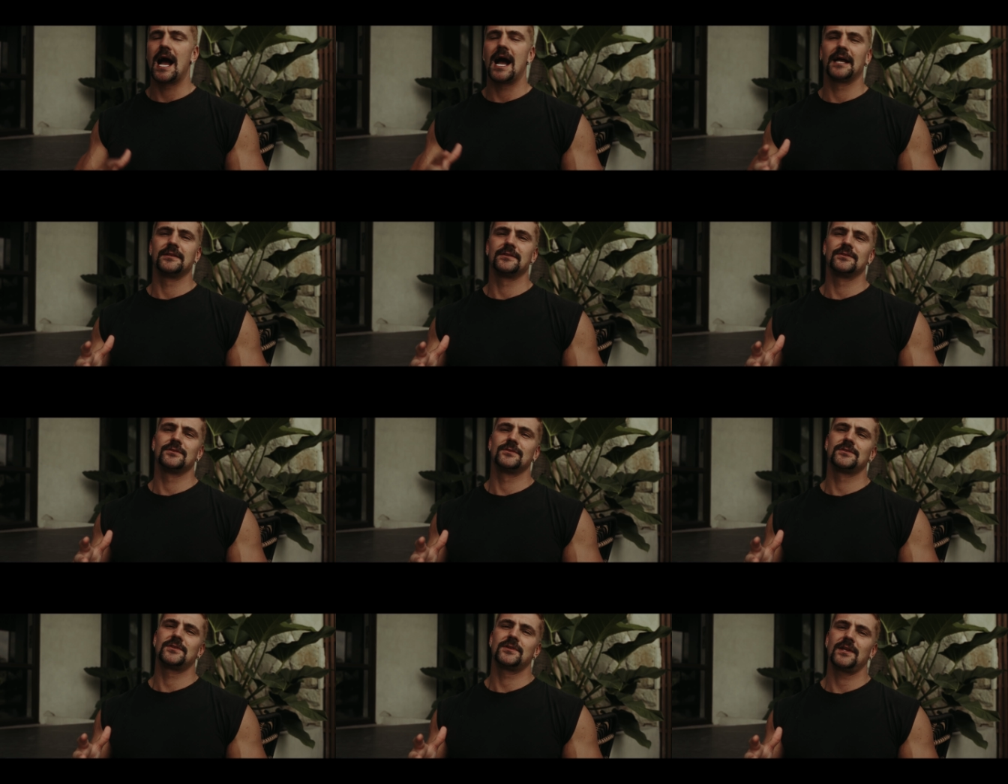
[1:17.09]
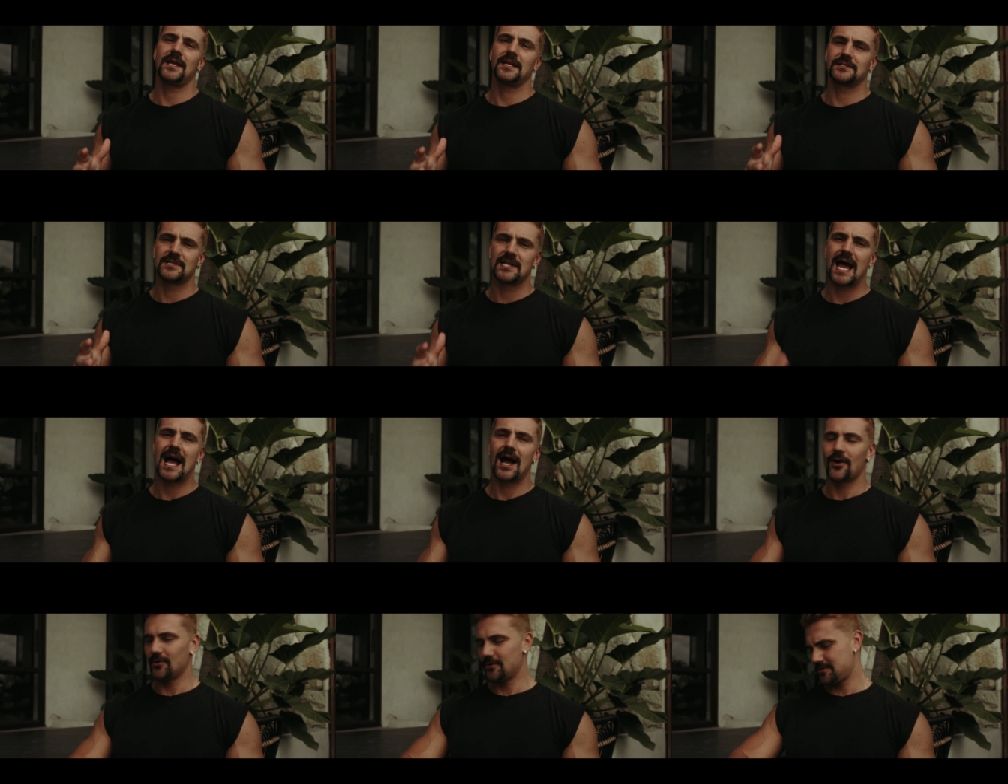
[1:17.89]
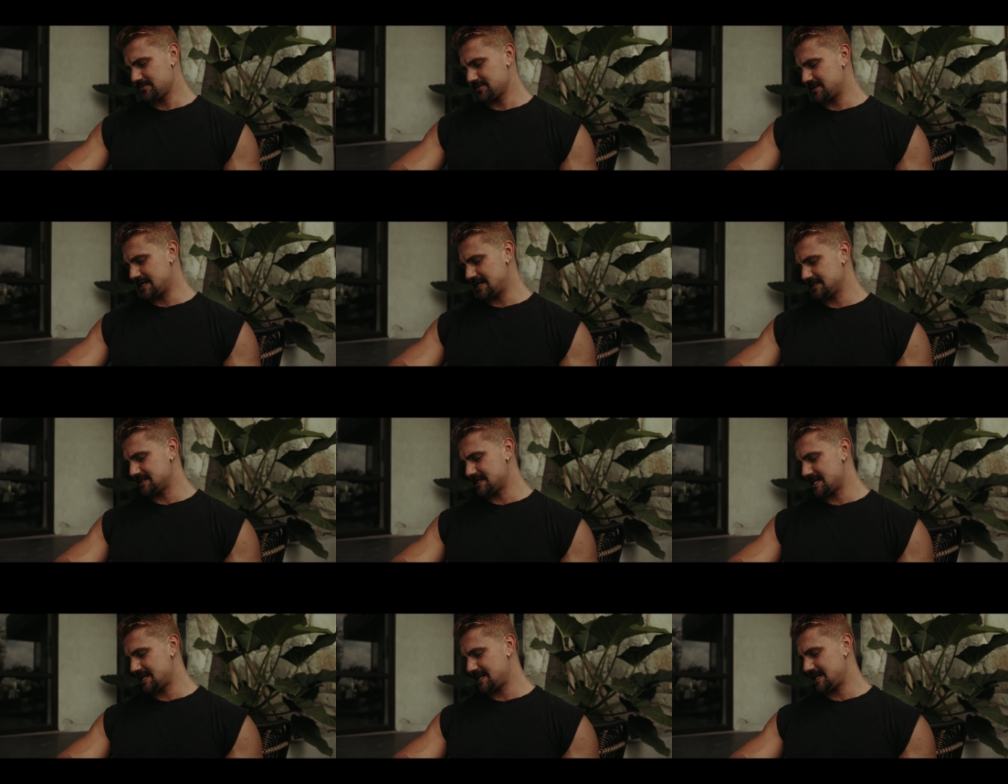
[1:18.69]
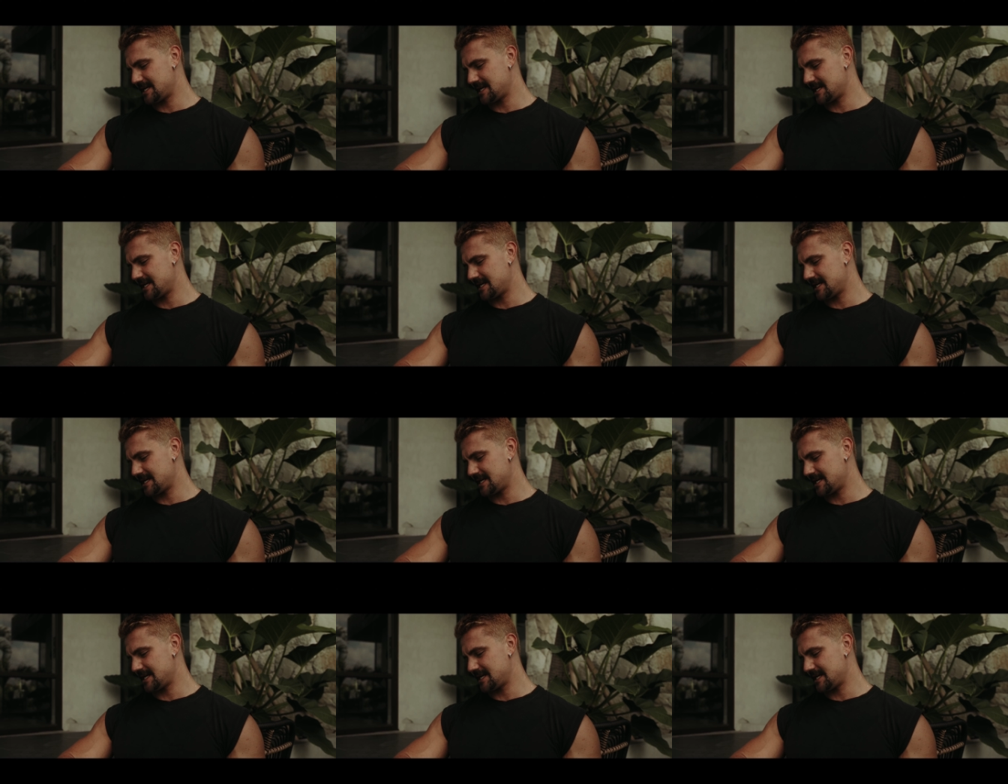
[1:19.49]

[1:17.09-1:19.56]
And it's now, what day is it?